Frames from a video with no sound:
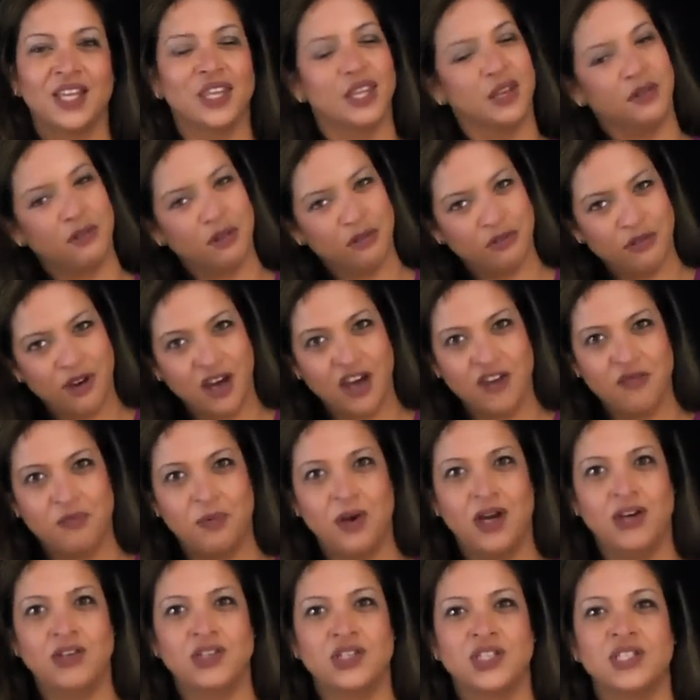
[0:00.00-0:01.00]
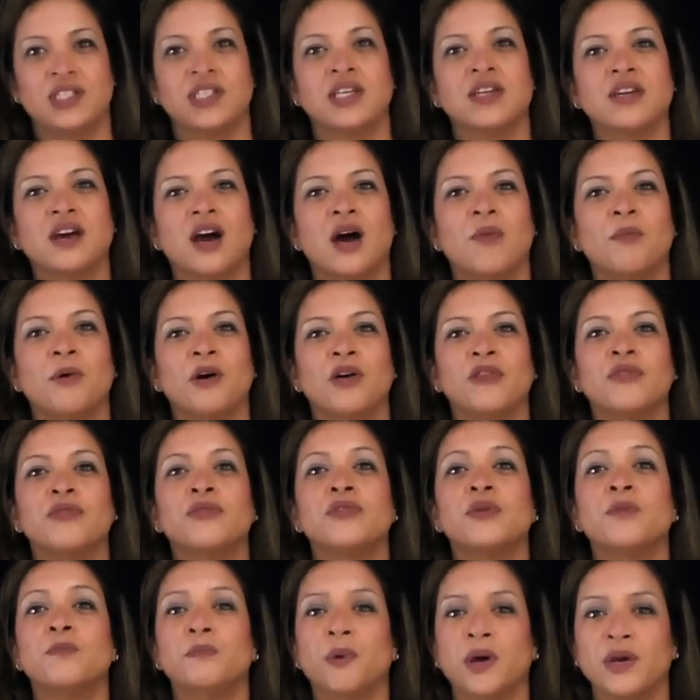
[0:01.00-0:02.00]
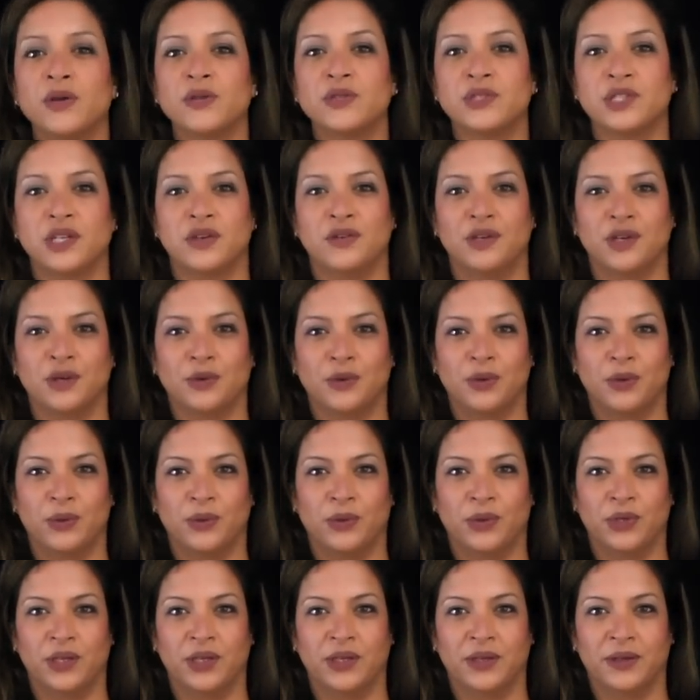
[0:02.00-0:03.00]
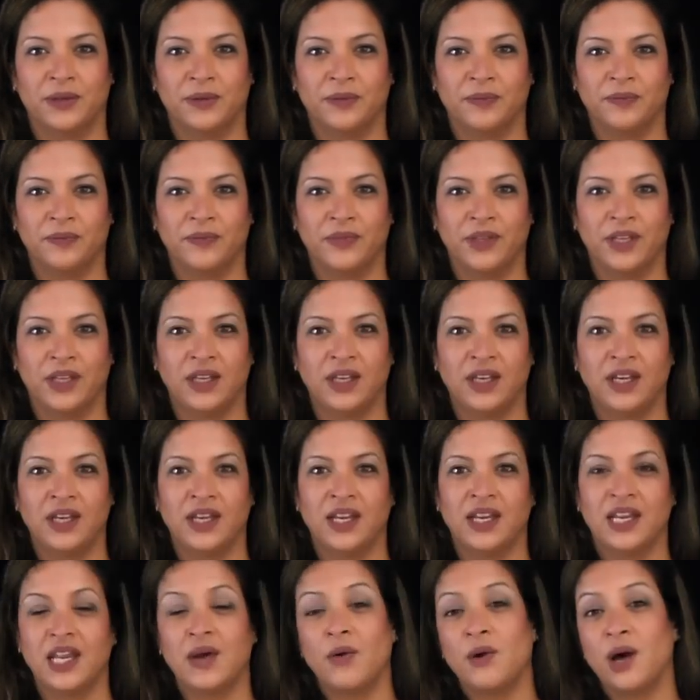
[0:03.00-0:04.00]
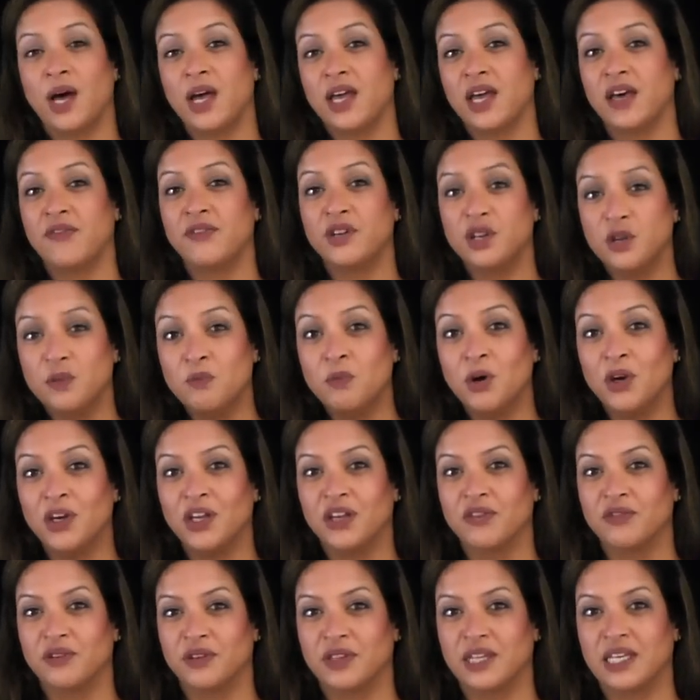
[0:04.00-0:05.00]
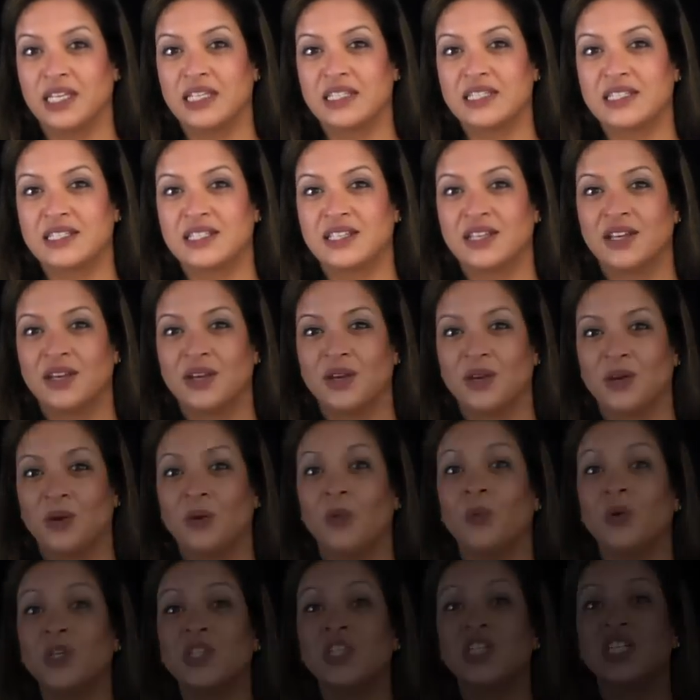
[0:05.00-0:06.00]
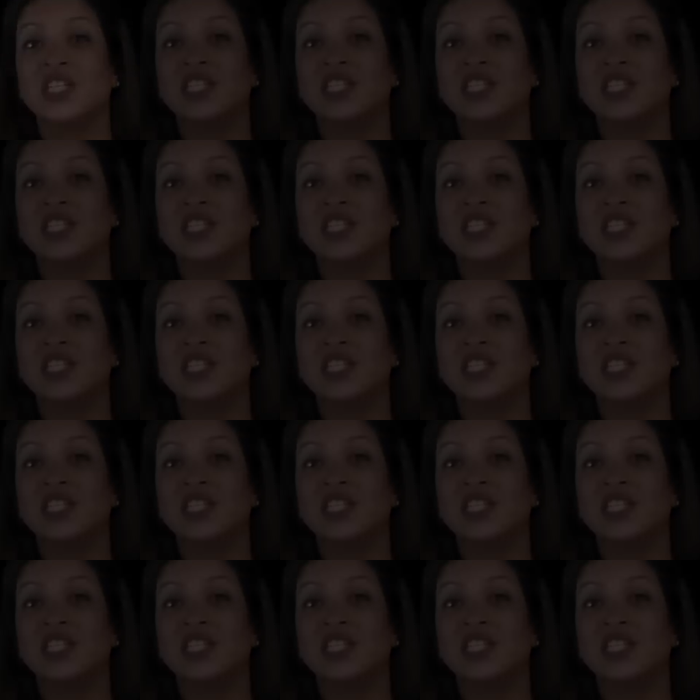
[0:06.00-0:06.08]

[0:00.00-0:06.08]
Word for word: There are five branches that come off the posterior cord. Now I have a mnemonic for this, which